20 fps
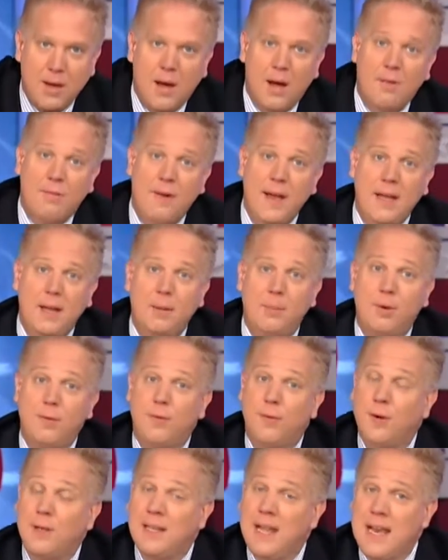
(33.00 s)
available
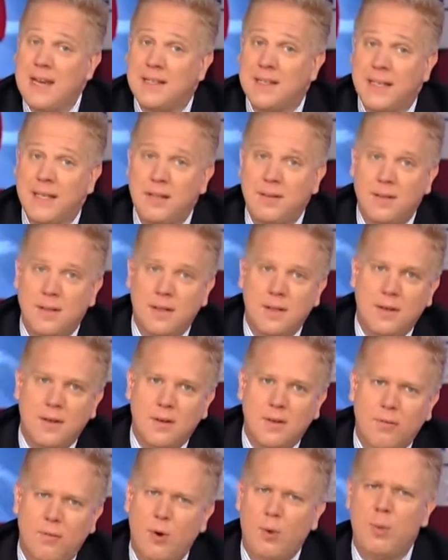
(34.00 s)
for lending
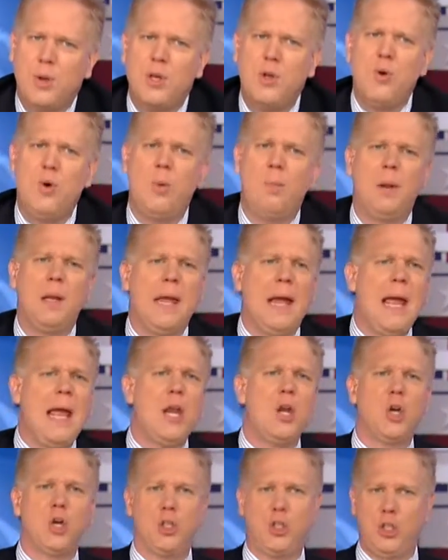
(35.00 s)
for renewable
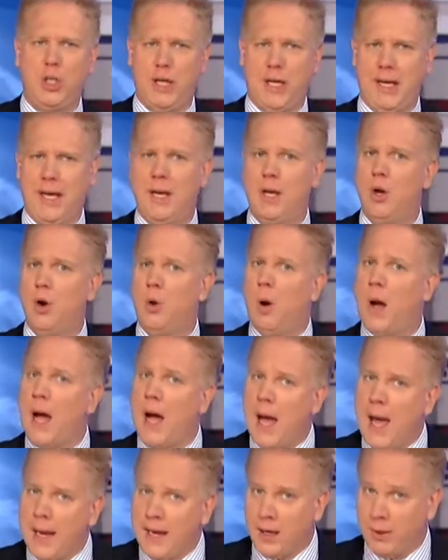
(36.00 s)
energy in
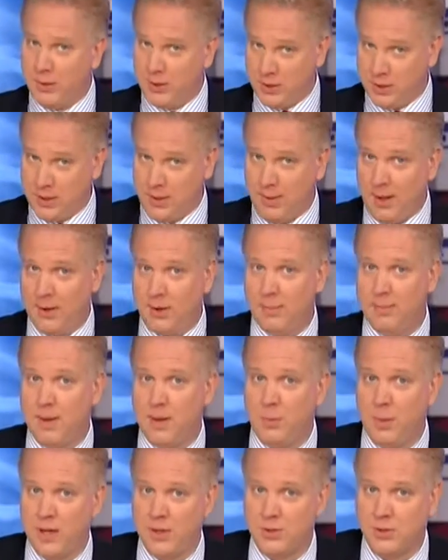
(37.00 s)
Ohio and some other
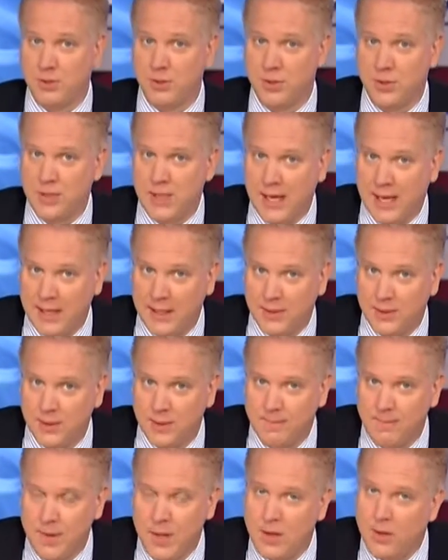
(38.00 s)
Midwestern states.
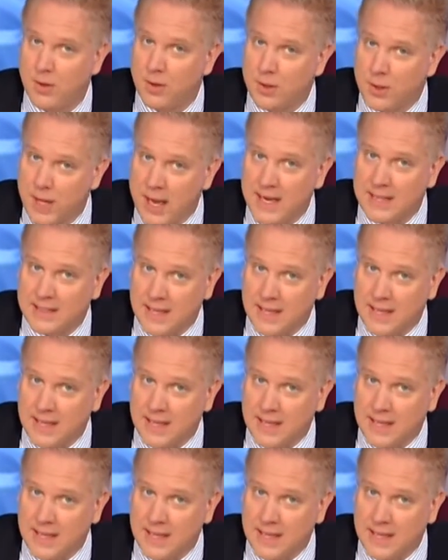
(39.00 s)
You can thank